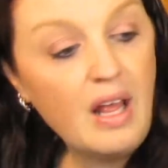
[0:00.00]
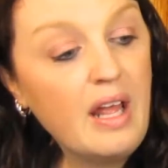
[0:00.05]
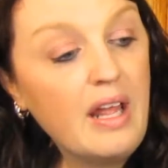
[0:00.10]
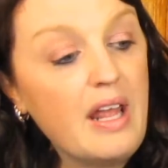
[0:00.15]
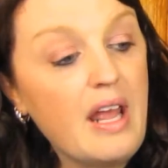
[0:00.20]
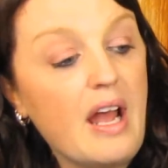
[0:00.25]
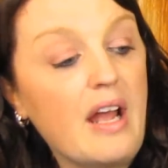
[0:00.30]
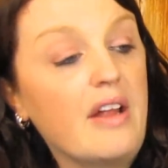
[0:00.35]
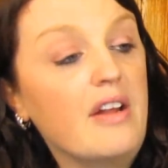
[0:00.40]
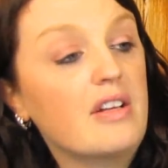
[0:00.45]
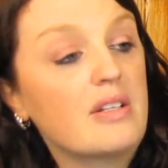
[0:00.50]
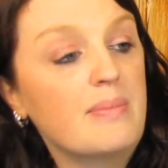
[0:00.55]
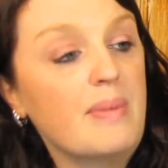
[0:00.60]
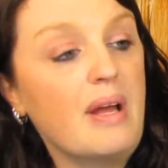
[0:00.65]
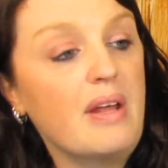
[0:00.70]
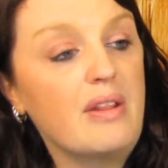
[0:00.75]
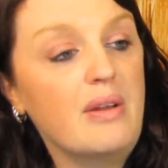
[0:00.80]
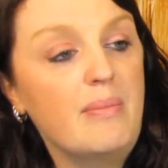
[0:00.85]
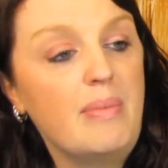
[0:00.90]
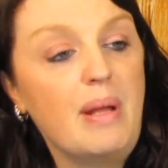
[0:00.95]
Yeah, here's my
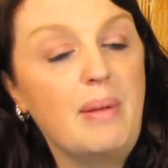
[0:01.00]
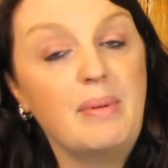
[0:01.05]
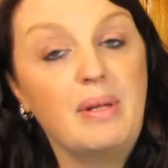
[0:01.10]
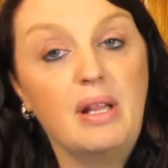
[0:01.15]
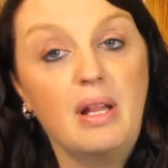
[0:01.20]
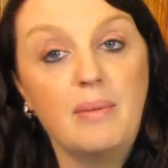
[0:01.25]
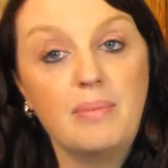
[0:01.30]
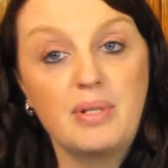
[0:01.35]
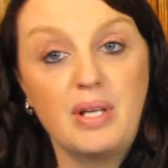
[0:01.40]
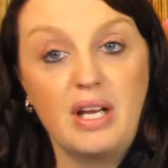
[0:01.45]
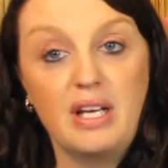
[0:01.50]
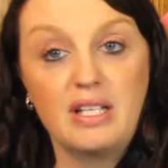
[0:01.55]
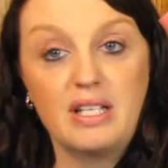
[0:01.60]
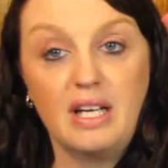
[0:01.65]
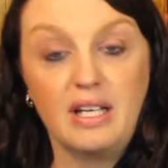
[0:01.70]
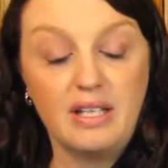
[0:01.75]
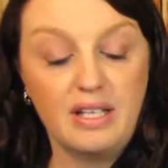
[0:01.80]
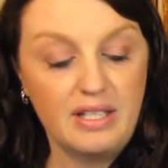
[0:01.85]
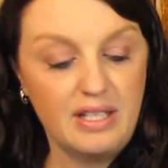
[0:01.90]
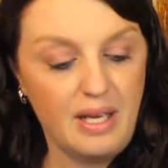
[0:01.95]
other Baby Lips. I just
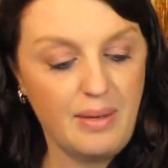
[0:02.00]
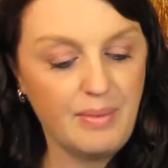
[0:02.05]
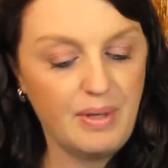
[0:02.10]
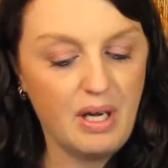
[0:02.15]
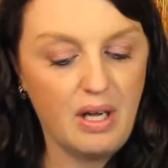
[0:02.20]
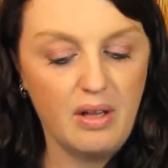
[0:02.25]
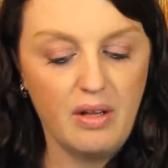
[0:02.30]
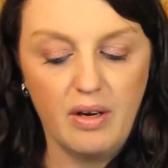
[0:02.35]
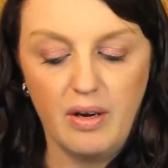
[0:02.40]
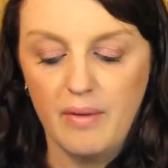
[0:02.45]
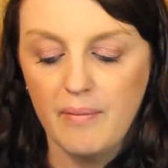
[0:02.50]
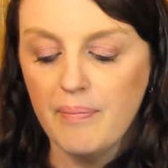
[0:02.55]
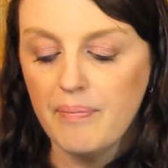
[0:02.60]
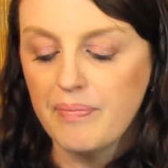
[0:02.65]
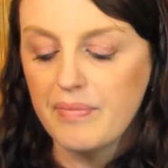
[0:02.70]
got the same color.